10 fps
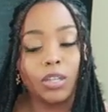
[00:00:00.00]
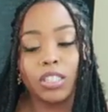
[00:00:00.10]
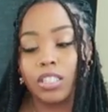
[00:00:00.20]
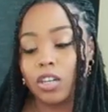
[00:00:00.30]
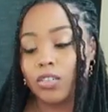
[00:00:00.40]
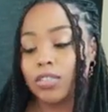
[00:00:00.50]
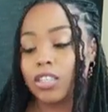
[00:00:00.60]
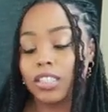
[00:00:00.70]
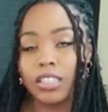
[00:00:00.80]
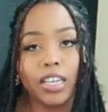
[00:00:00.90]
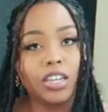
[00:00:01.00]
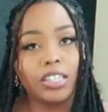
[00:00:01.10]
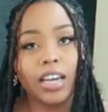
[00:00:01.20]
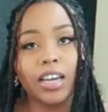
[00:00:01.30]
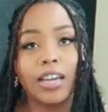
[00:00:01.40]
yourself. Just take your
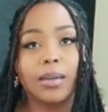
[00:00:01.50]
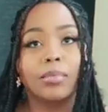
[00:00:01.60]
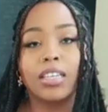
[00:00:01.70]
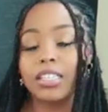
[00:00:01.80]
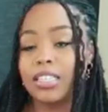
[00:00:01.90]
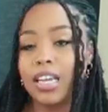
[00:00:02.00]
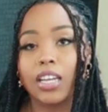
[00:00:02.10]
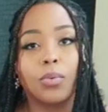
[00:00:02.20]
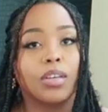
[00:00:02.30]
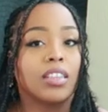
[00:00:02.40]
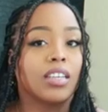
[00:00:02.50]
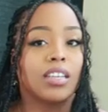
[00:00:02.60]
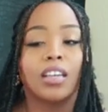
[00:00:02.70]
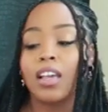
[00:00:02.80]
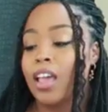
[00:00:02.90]
time, get steady with
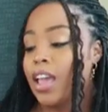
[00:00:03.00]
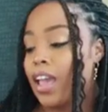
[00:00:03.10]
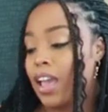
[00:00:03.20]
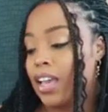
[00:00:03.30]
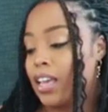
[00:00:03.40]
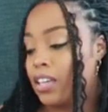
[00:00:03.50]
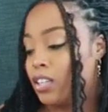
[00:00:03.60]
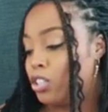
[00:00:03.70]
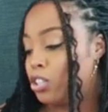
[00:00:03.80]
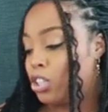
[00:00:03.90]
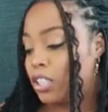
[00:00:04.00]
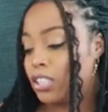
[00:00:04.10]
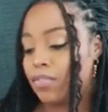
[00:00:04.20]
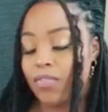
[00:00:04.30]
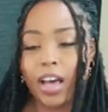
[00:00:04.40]
it, and
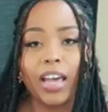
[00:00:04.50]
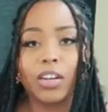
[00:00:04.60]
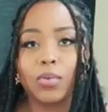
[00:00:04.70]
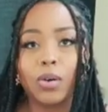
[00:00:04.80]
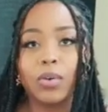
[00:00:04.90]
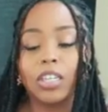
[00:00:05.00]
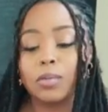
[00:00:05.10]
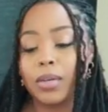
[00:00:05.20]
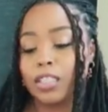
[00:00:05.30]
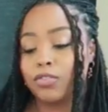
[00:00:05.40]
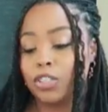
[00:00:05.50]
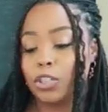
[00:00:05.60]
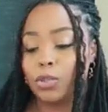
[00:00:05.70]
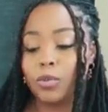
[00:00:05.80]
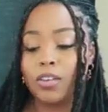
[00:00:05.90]
just find what works best for
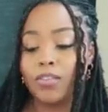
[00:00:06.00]
you.